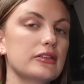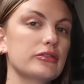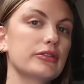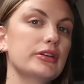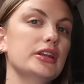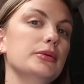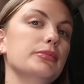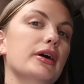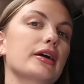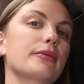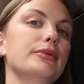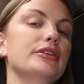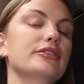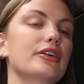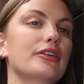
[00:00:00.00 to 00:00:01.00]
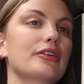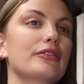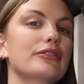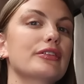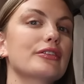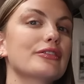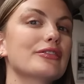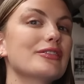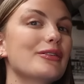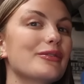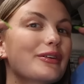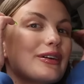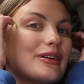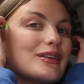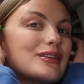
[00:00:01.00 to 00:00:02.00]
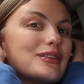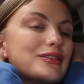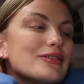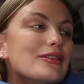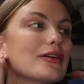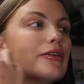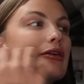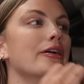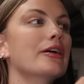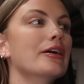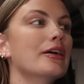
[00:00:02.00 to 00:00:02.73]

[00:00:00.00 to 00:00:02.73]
Zucchini black bean tacos, they're so good. So,